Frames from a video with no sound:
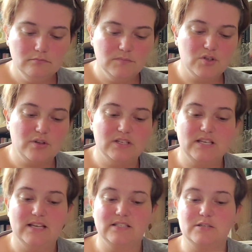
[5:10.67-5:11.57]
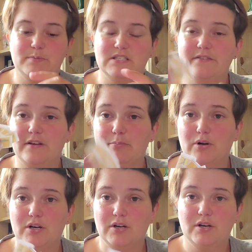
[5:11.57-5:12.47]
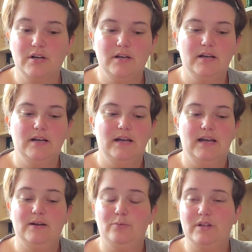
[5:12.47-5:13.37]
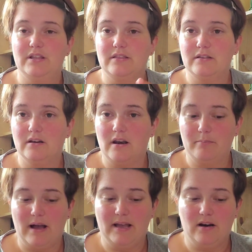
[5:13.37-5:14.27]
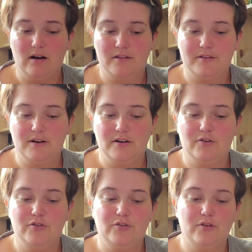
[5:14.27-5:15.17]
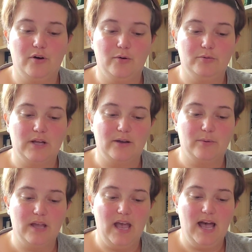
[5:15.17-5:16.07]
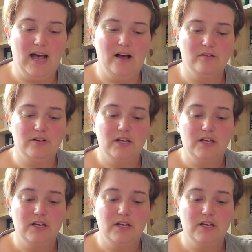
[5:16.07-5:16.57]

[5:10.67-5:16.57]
So this has a specific book by an author. So like we have,